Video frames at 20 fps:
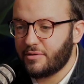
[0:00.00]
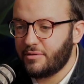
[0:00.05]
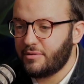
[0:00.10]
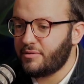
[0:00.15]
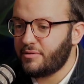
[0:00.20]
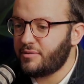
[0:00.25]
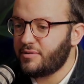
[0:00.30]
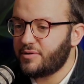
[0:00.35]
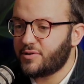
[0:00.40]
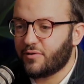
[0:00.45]

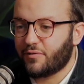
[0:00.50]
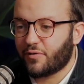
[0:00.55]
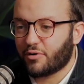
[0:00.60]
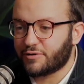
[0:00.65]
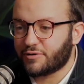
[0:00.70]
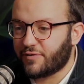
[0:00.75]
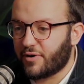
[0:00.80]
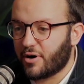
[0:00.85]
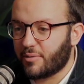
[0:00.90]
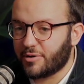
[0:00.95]
So First
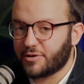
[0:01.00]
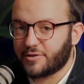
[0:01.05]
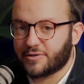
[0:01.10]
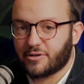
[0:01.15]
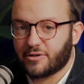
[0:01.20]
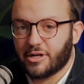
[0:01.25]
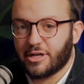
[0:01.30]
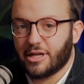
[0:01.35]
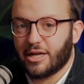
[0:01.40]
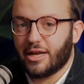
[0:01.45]
Farmers
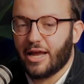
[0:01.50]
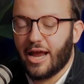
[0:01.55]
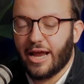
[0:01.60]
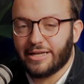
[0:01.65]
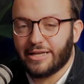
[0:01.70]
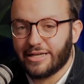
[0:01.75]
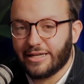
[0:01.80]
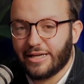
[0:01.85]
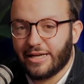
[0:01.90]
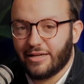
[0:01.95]
started in
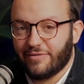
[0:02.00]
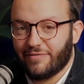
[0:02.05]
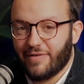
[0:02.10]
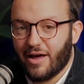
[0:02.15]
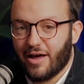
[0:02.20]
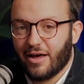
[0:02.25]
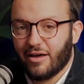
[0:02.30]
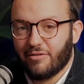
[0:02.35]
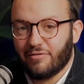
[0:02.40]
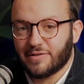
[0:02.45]

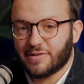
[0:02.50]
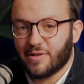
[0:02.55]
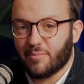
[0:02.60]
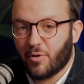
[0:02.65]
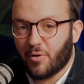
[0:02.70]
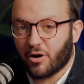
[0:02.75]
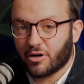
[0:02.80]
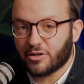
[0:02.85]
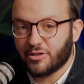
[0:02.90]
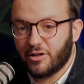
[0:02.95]
1885 as the
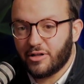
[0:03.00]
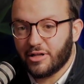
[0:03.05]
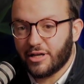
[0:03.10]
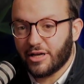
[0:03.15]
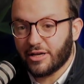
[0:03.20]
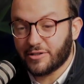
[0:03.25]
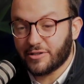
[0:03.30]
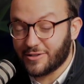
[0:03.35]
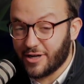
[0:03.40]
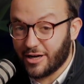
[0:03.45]
Mark Tully
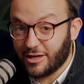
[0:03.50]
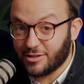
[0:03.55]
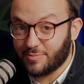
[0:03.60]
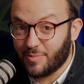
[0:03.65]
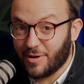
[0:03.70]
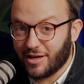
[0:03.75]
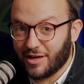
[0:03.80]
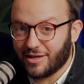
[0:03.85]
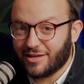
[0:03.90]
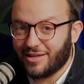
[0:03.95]
Exchange
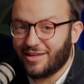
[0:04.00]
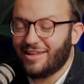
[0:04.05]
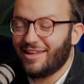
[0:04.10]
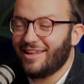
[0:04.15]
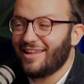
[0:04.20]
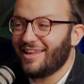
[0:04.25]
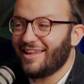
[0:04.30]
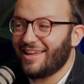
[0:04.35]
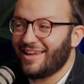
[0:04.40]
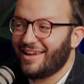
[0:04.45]
Bank
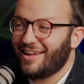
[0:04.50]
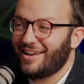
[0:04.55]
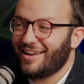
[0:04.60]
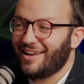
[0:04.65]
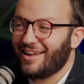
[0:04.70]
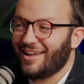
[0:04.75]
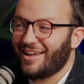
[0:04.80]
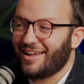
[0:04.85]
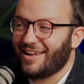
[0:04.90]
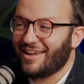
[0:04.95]
in
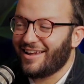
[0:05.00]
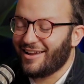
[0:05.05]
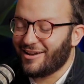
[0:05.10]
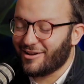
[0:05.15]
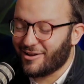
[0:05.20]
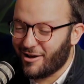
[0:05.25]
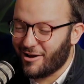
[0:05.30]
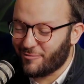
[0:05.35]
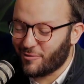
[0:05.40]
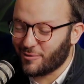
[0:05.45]

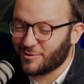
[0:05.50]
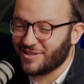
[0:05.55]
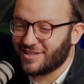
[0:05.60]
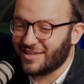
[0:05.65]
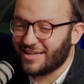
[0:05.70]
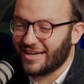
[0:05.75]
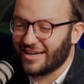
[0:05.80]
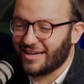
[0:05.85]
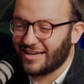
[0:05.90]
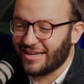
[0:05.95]
Converse,
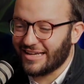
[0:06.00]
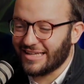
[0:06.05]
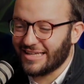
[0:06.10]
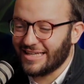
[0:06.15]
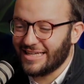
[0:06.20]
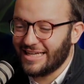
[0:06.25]
Indiana.